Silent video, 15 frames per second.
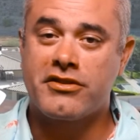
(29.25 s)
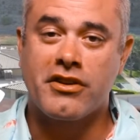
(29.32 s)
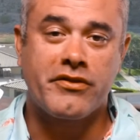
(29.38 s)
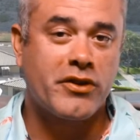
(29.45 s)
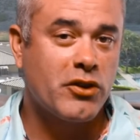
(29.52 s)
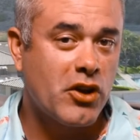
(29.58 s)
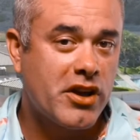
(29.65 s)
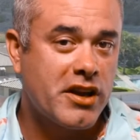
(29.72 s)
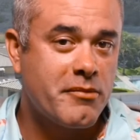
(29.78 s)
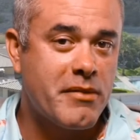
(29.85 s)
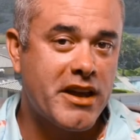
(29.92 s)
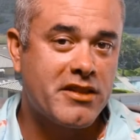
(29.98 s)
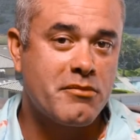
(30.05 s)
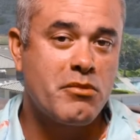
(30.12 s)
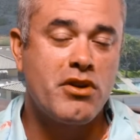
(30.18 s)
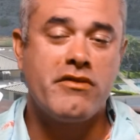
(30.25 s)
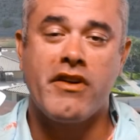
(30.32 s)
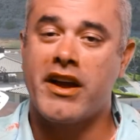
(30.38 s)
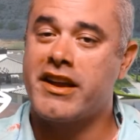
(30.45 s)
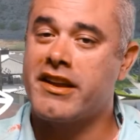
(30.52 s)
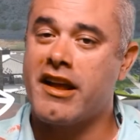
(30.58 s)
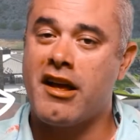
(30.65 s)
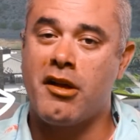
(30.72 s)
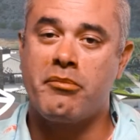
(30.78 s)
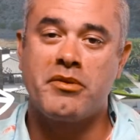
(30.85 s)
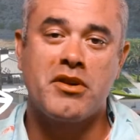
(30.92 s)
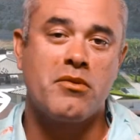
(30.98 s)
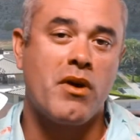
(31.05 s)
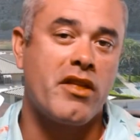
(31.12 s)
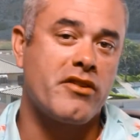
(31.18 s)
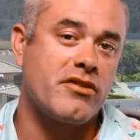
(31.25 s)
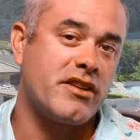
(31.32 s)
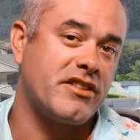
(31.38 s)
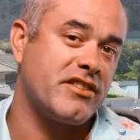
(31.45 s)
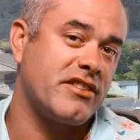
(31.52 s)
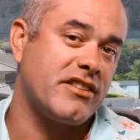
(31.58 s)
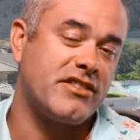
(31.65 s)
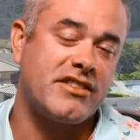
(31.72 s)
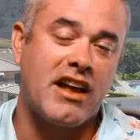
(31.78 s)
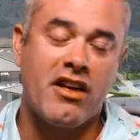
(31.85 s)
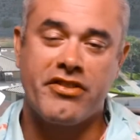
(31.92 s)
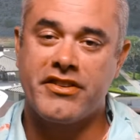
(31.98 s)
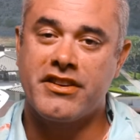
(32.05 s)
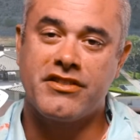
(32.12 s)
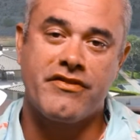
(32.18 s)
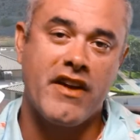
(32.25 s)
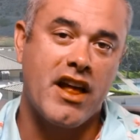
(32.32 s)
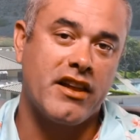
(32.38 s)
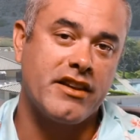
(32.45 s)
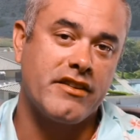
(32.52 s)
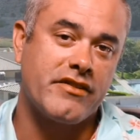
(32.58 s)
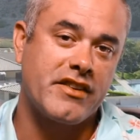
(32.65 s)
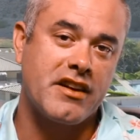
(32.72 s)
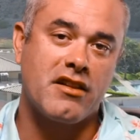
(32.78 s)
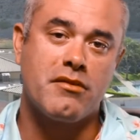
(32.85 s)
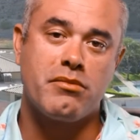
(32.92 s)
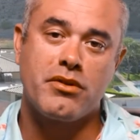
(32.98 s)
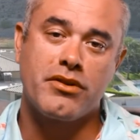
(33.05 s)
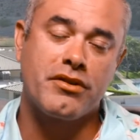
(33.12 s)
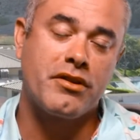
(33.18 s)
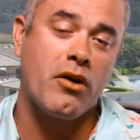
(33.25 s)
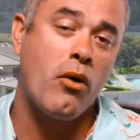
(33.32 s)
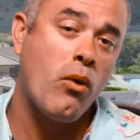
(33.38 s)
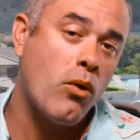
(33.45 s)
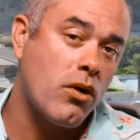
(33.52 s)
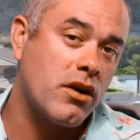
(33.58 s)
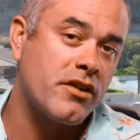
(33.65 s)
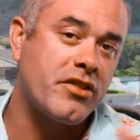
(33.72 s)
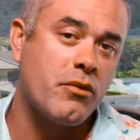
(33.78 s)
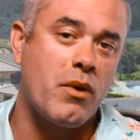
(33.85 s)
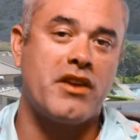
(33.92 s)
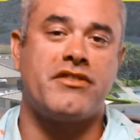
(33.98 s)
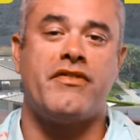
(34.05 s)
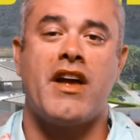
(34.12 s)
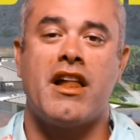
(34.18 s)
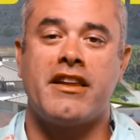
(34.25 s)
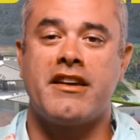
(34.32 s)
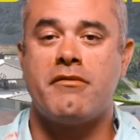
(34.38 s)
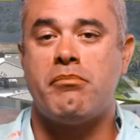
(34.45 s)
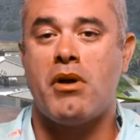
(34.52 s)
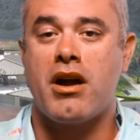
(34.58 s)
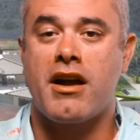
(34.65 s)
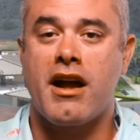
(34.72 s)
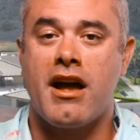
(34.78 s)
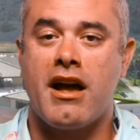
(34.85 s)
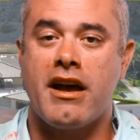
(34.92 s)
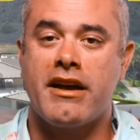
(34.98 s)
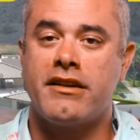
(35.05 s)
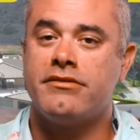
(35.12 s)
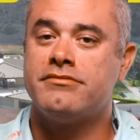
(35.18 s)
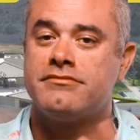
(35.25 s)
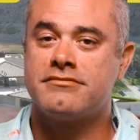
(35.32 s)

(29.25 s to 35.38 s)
so if you're looking to make the move, I can help you, whether it's the Southeast Valley of Gilbert or the West Valley of Buckeye,